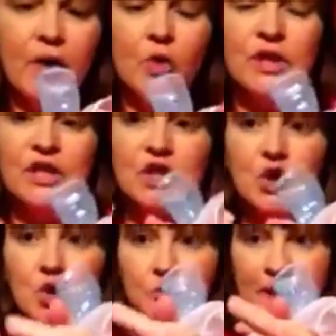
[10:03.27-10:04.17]
have only
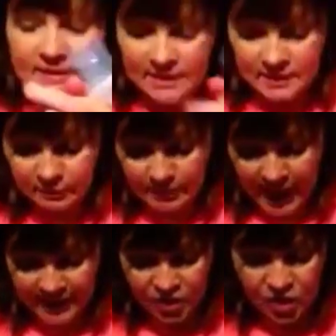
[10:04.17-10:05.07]
2 pieces of
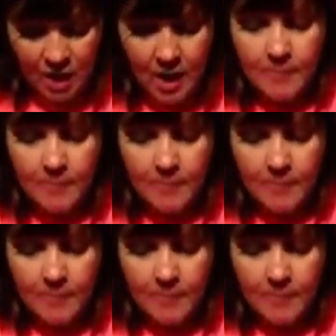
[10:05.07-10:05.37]
mesh,